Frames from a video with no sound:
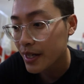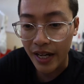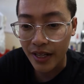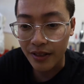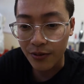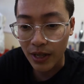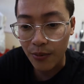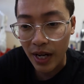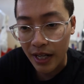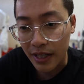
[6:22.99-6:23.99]
And when
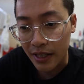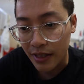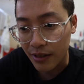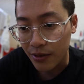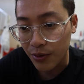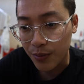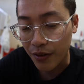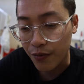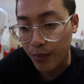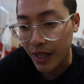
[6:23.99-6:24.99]
I'm riding with
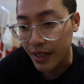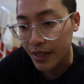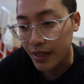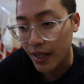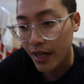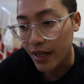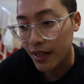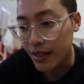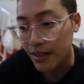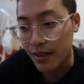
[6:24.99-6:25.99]
my buddy
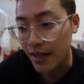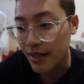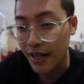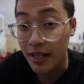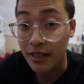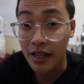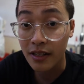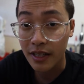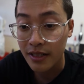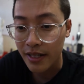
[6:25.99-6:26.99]
and he says that he can
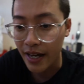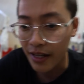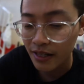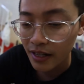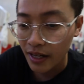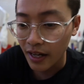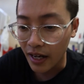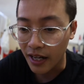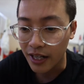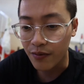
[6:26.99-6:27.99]
hear the intake,
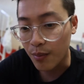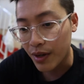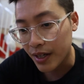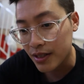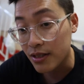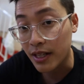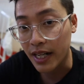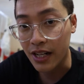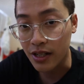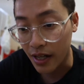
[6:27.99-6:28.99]
and if I'm parked, you
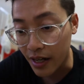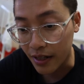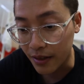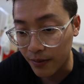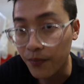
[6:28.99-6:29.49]
can actually hear it.